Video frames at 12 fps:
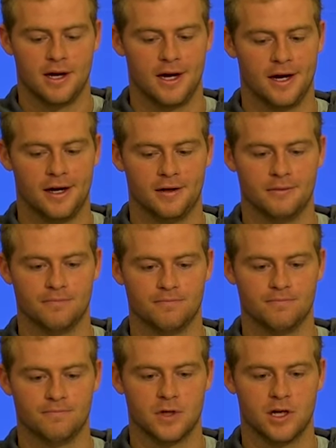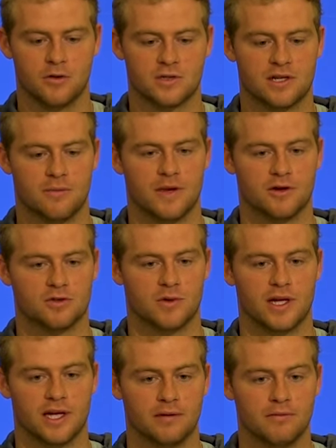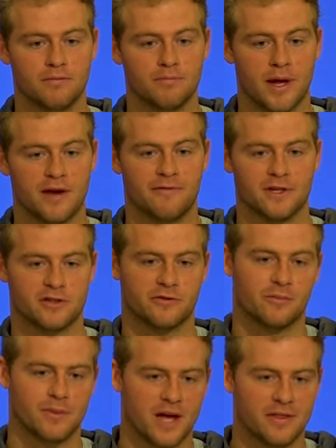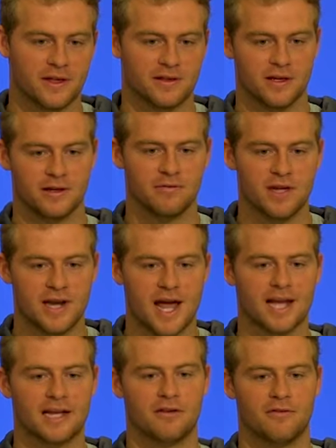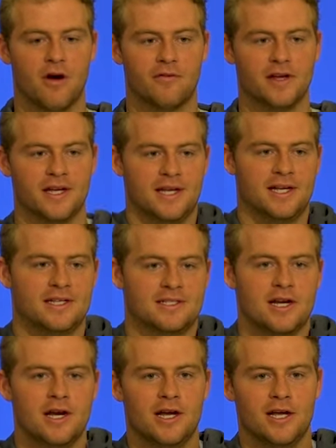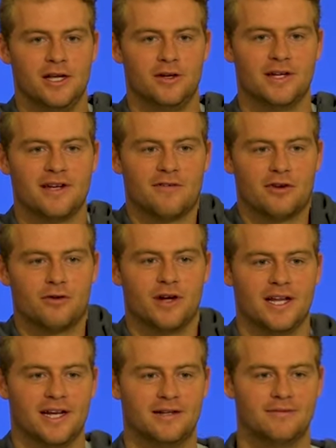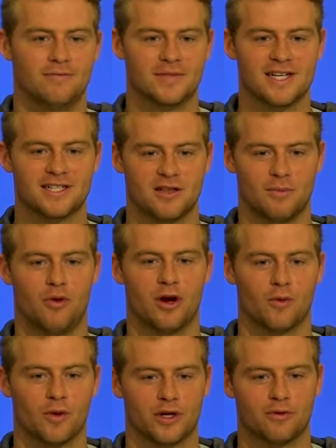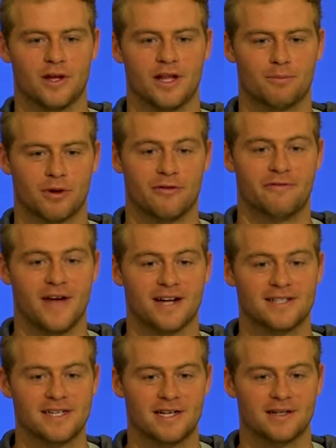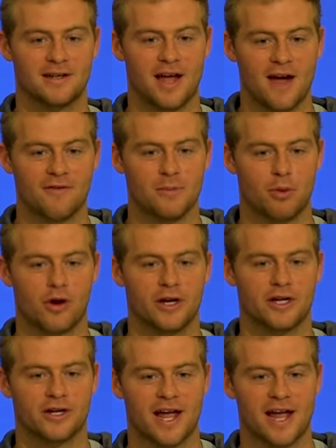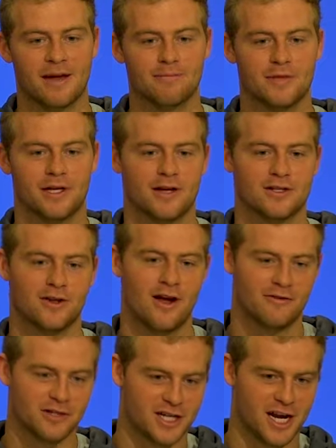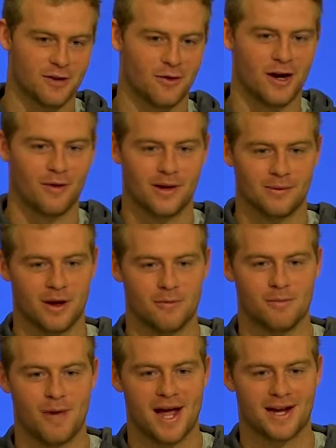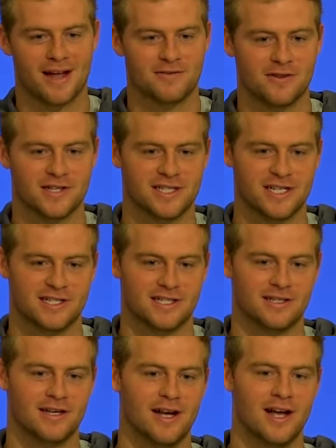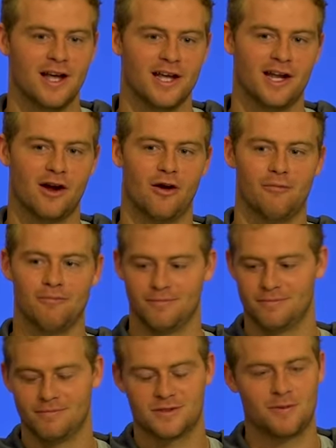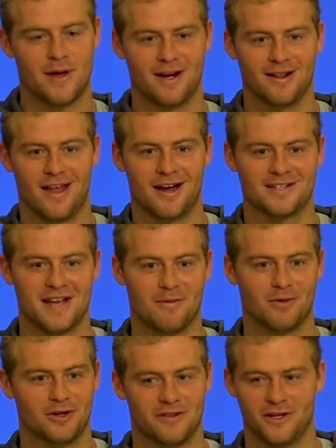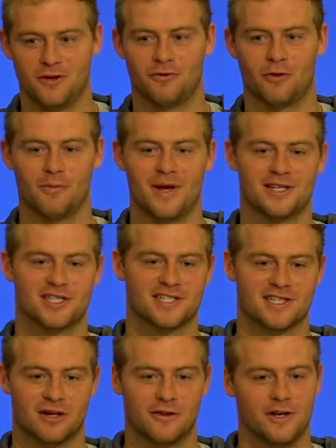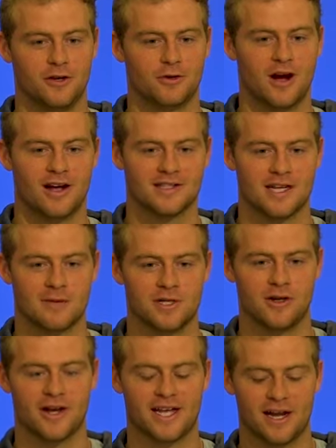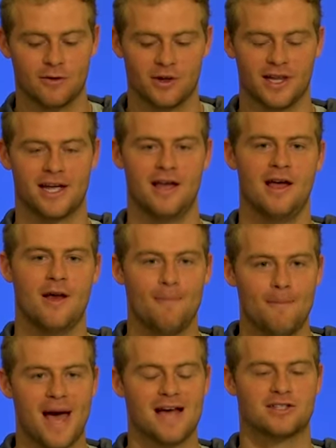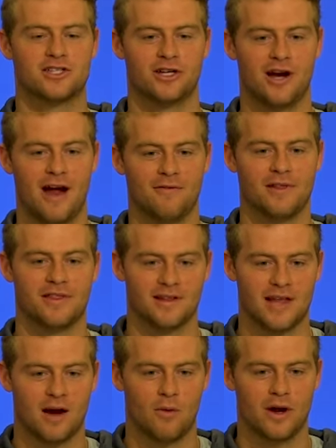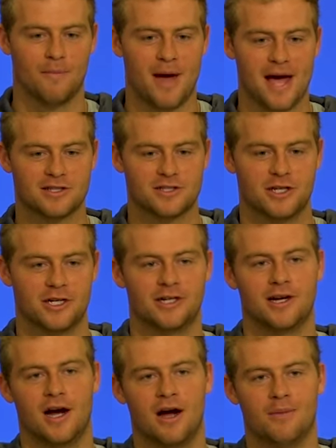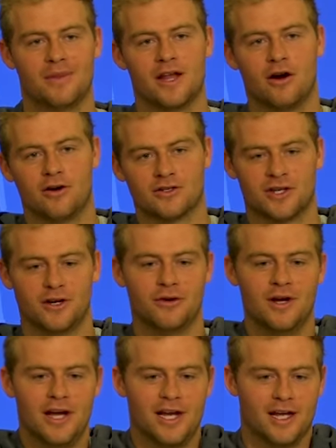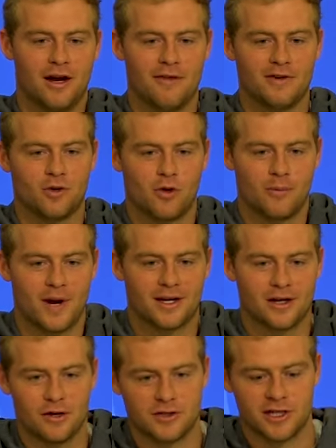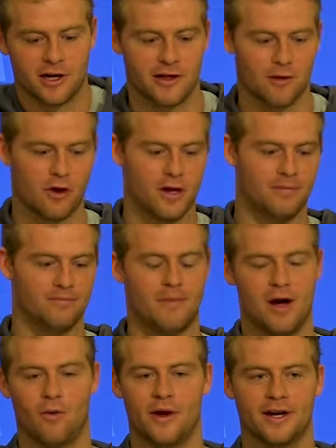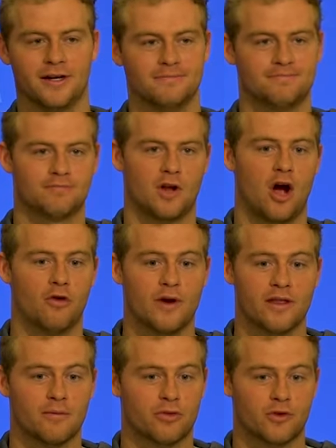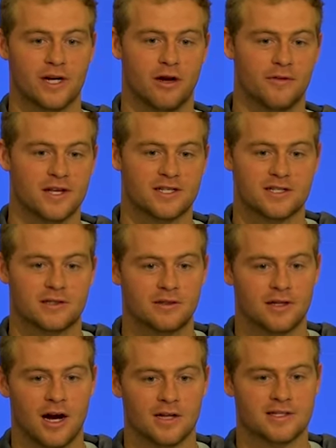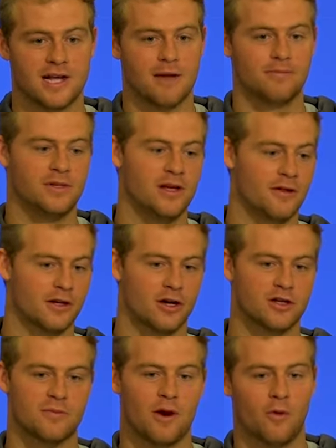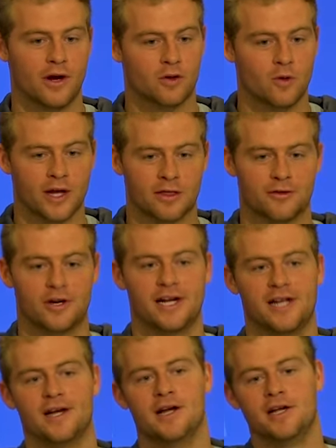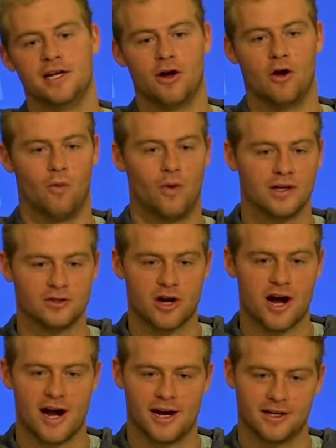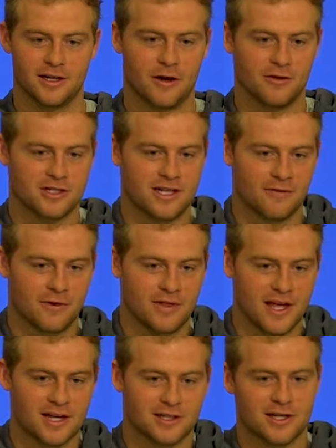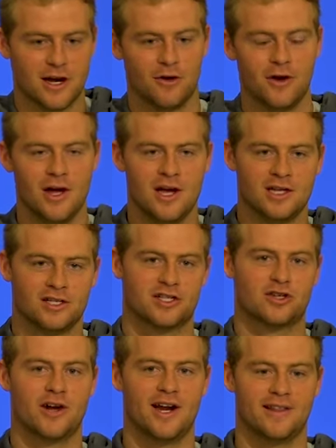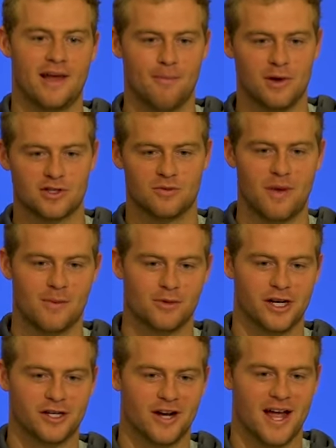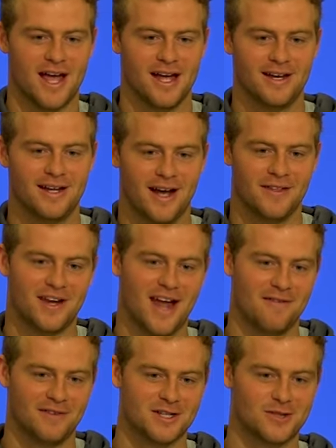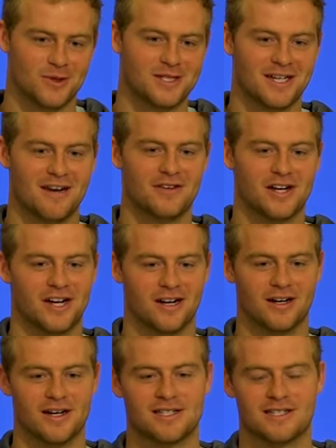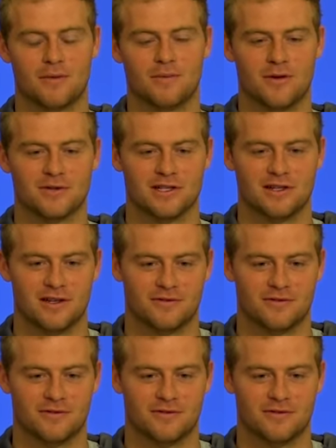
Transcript: You know, it was something that was really beneficial for me. I think the negative of it is you can never really get to the point where you're really perfecting every part of your game. You know, so every January when I'm coming back after the season, you know, I'm spending a lot of time learning the new formations, learning the new concepts. You know, I can't really master everything that I want to master. And then also, you know, every quarterback coach, you know, they might want a rhythm three on this concept. The other coach might want a quick three, you know, a one drag, you know, there's different things. So just creating that muscle memory in your head and then having to switch it every year is something that was a little